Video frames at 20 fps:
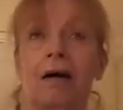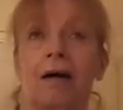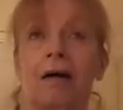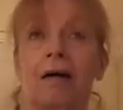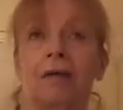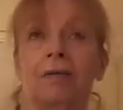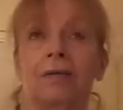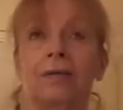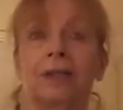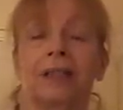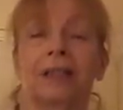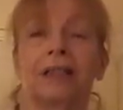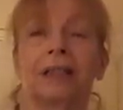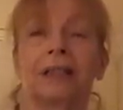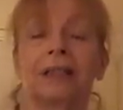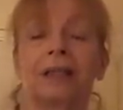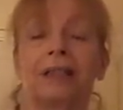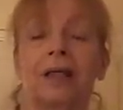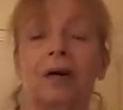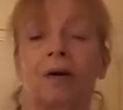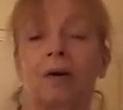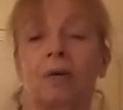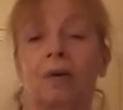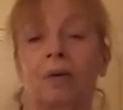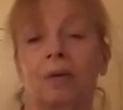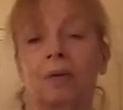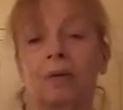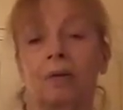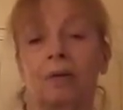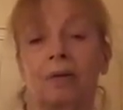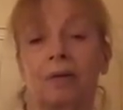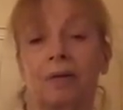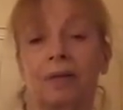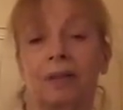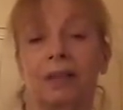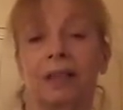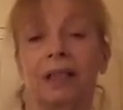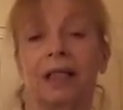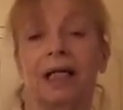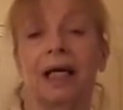on the soul,
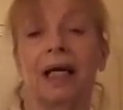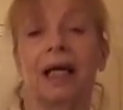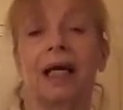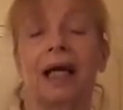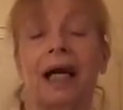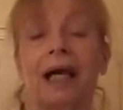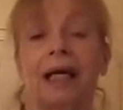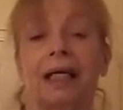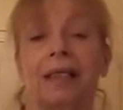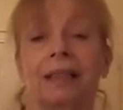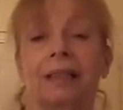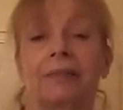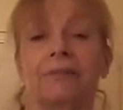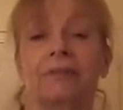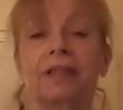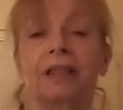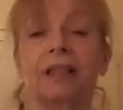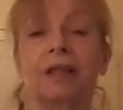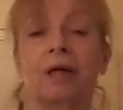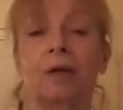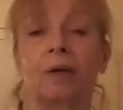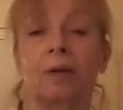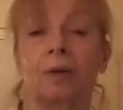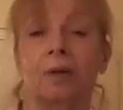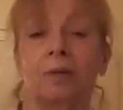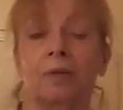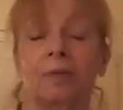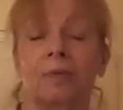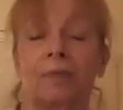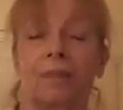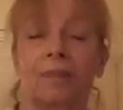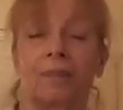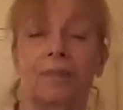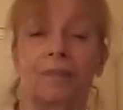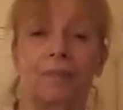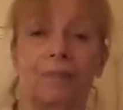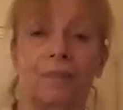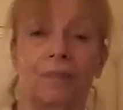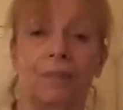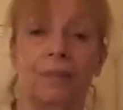the collective soul
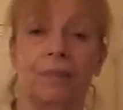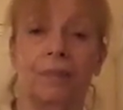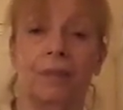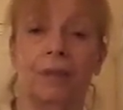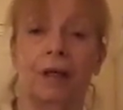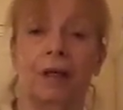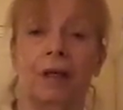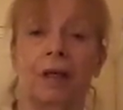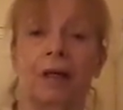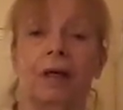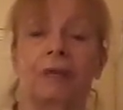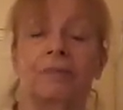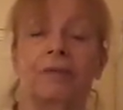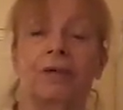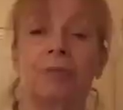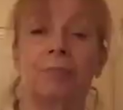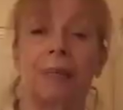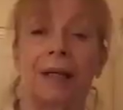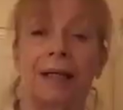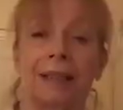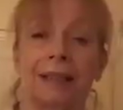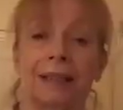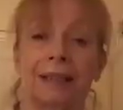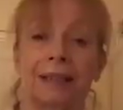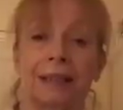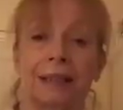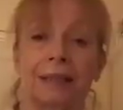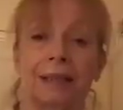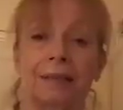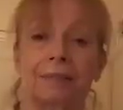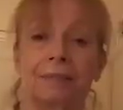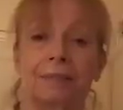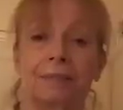of humanity.